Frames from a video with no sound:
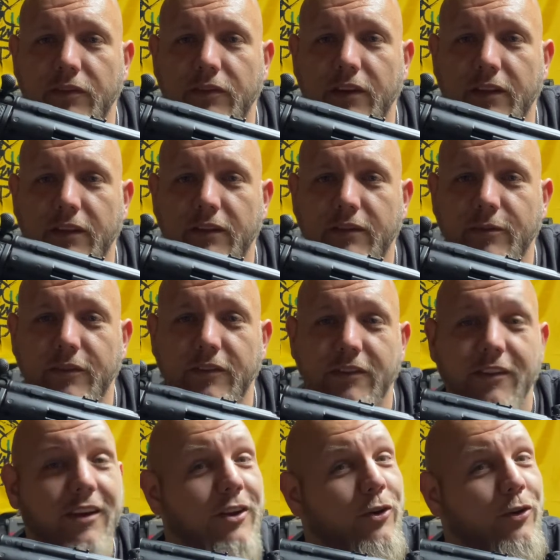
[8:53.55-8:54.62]
said this was
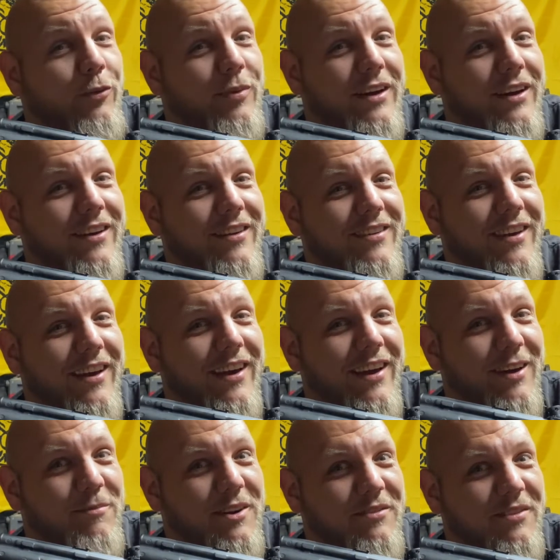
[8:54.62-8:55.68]
the new PSA
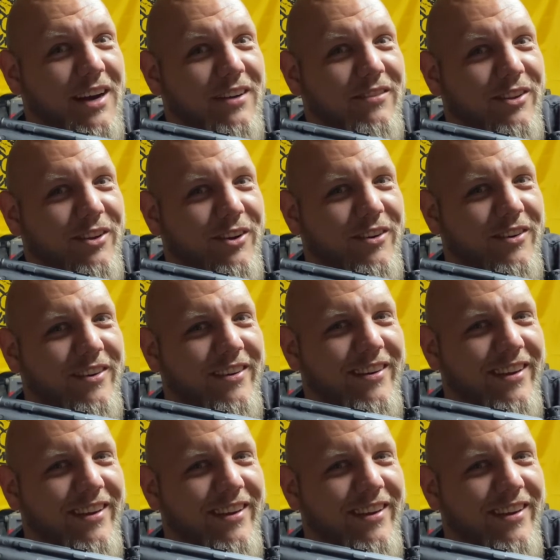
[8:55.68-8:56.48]
MP5 clone.